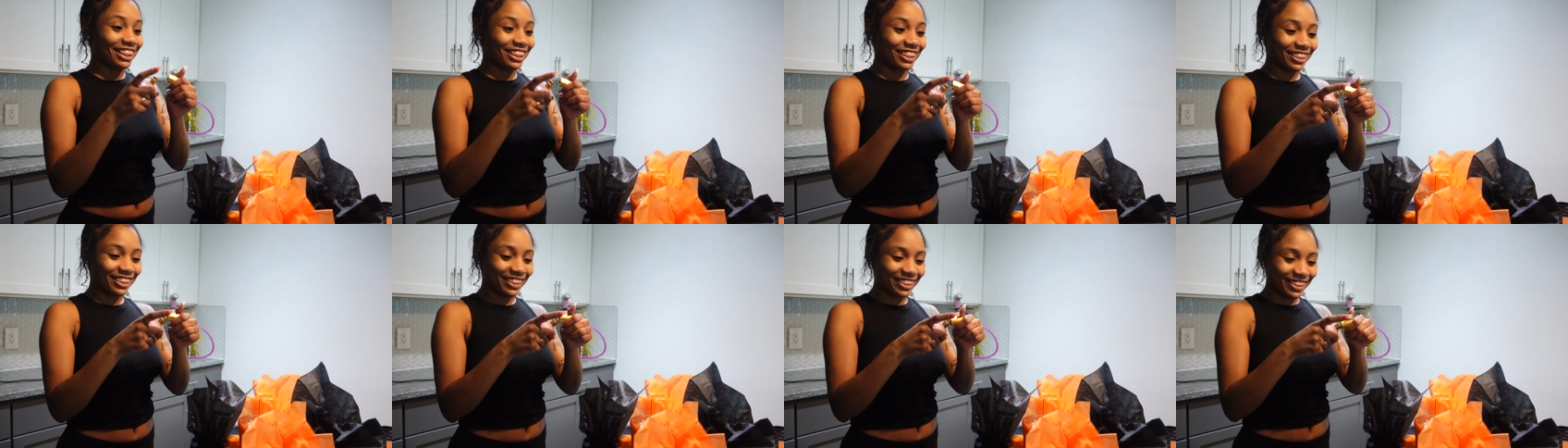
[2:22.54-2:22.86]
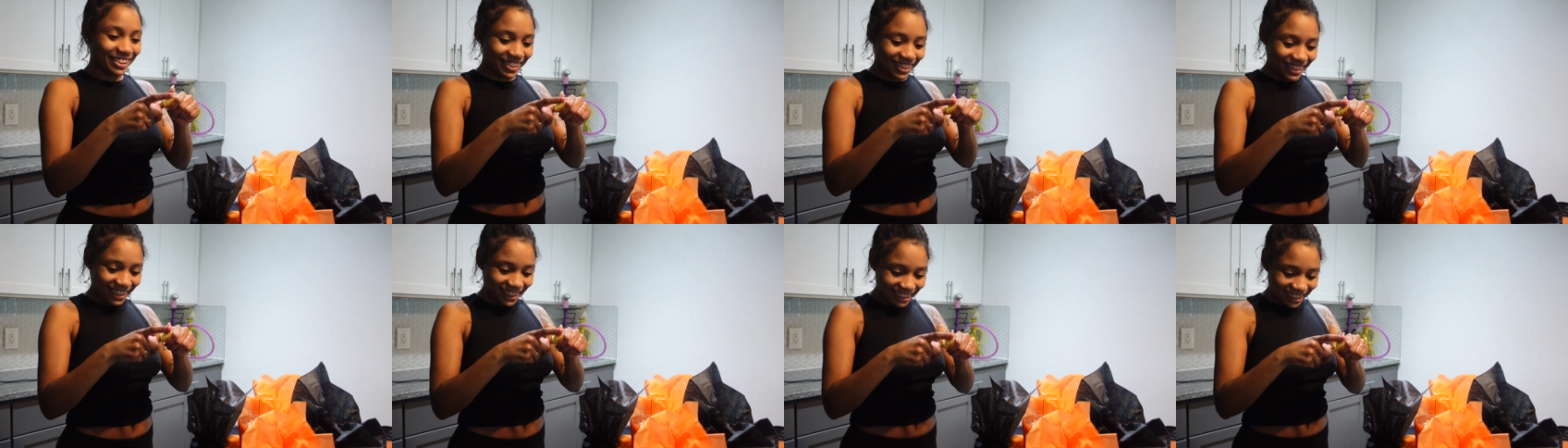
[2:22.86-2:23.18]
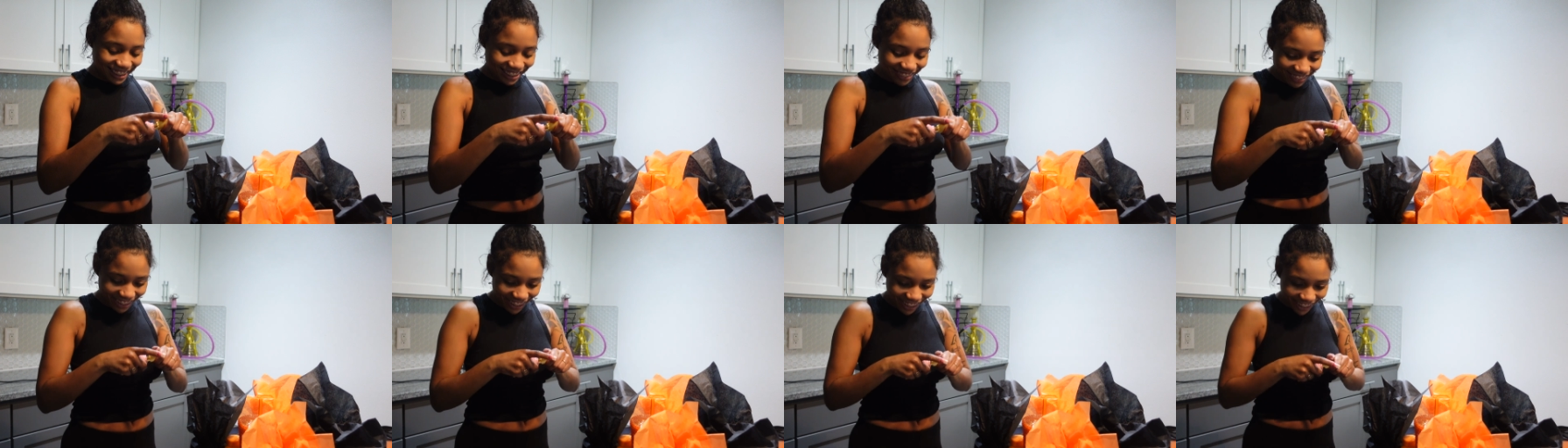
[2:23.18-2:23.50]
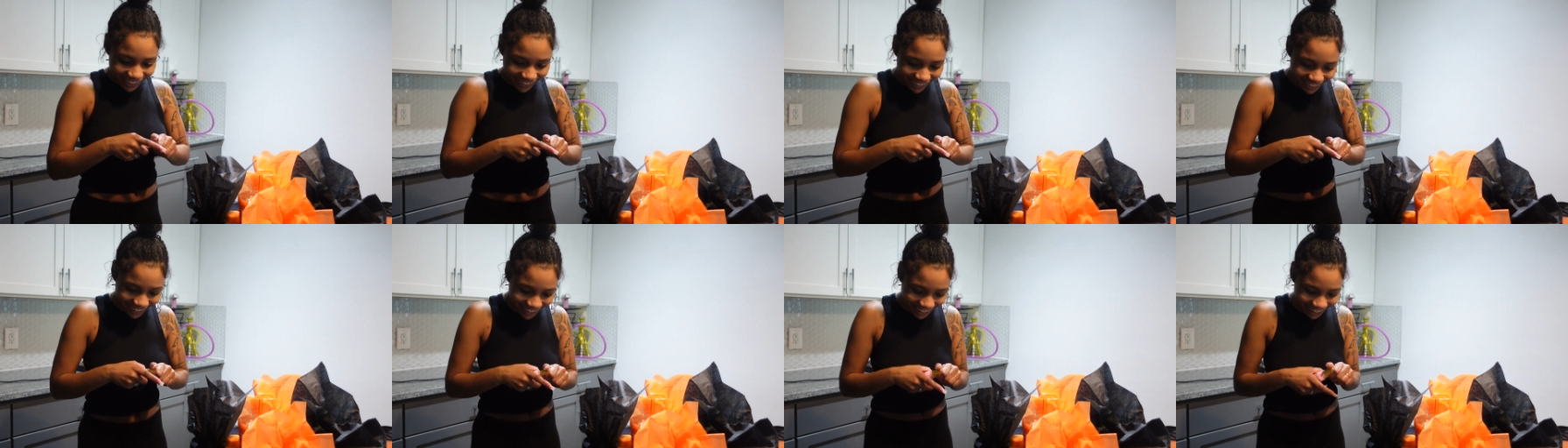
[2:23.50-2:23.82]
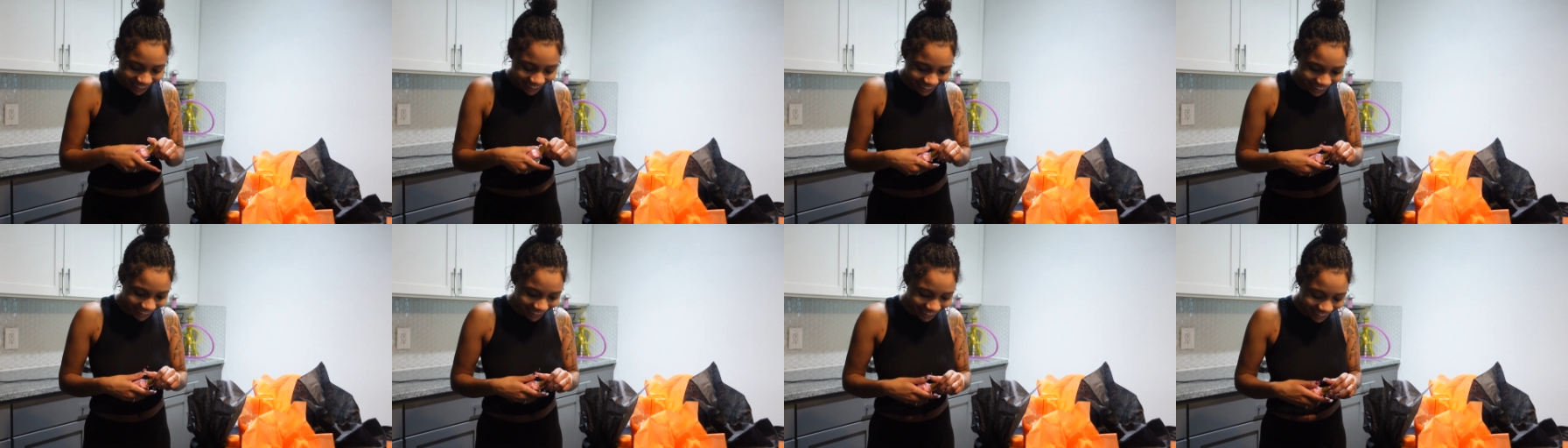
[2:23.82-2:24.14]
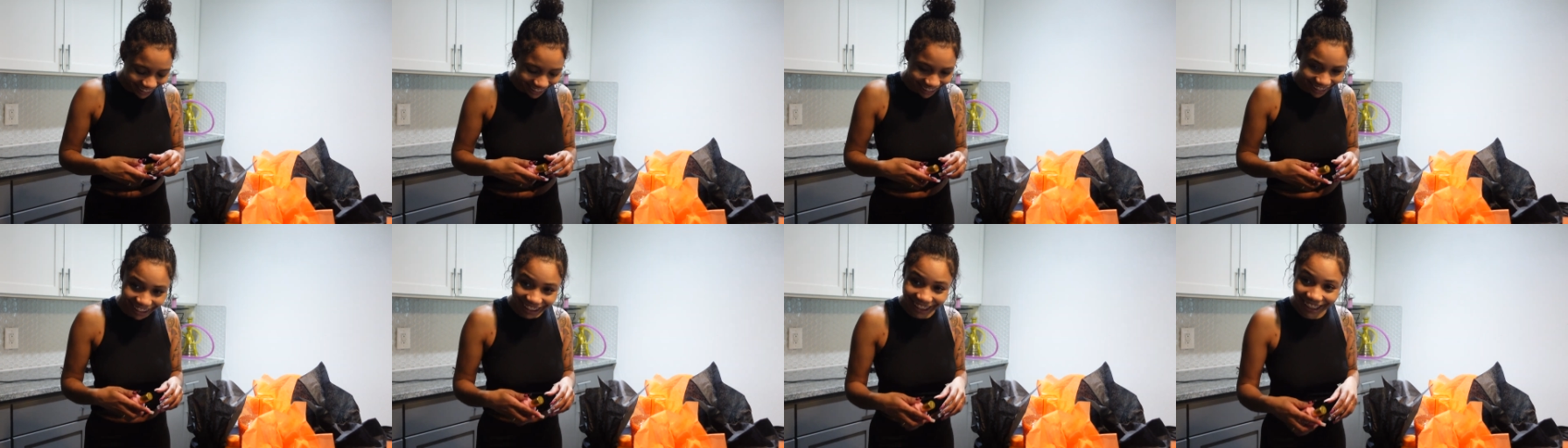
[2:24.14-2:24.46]
you the most dramatic person I ever.
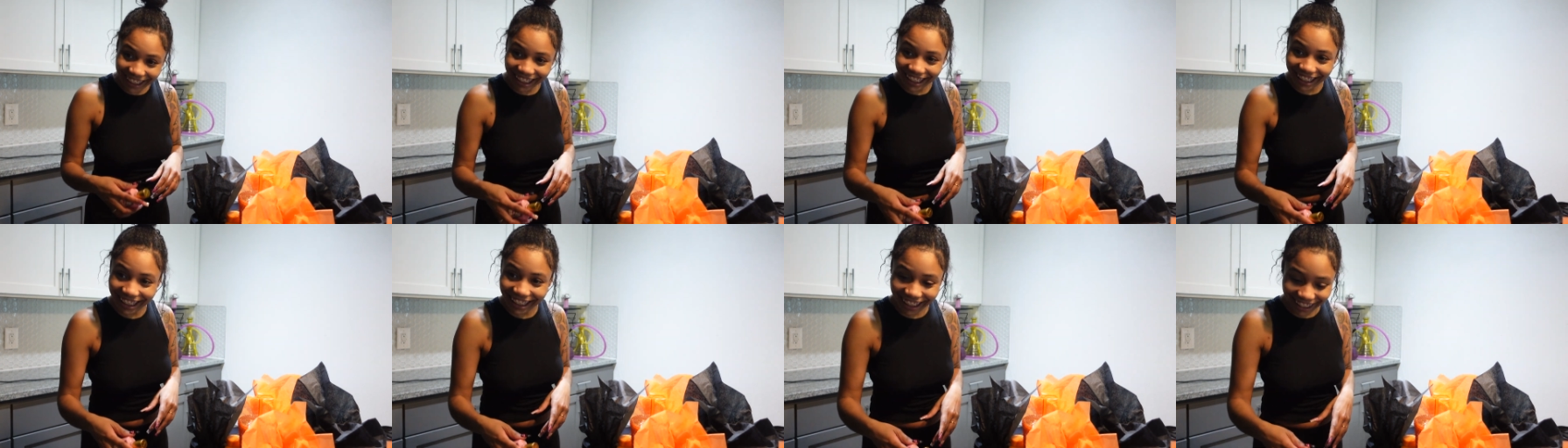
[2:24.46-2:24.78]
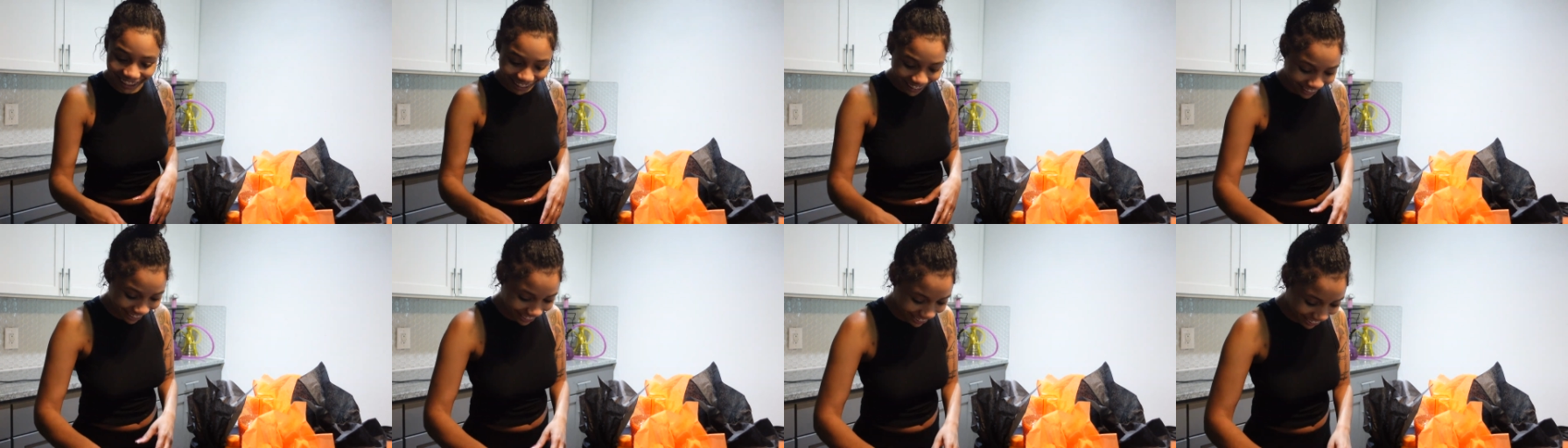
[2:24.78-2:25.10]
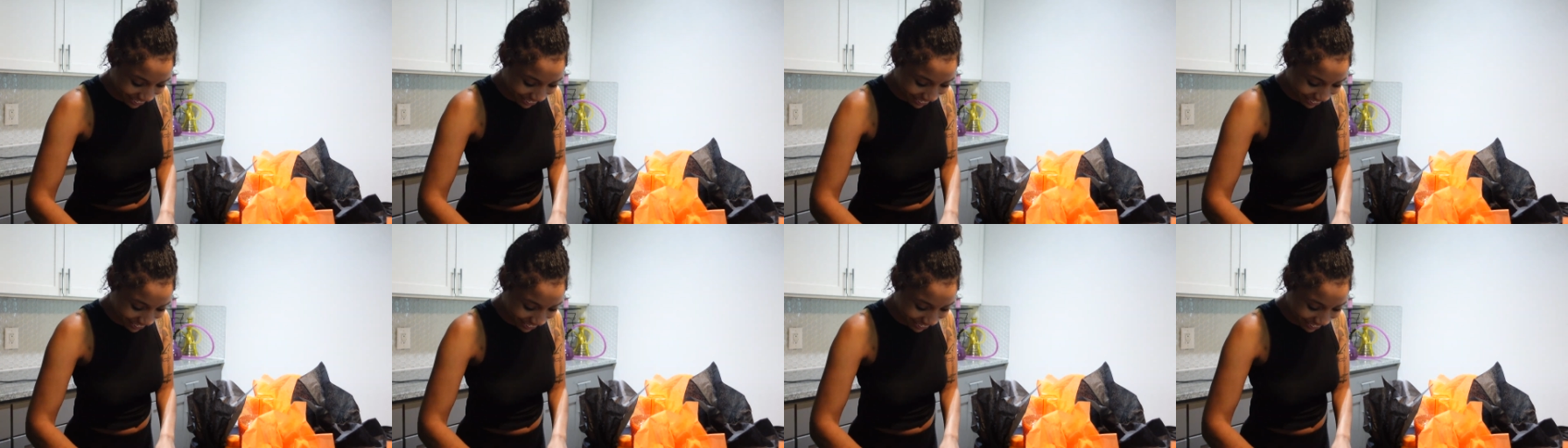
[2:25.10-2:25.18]
Oh shit. You the most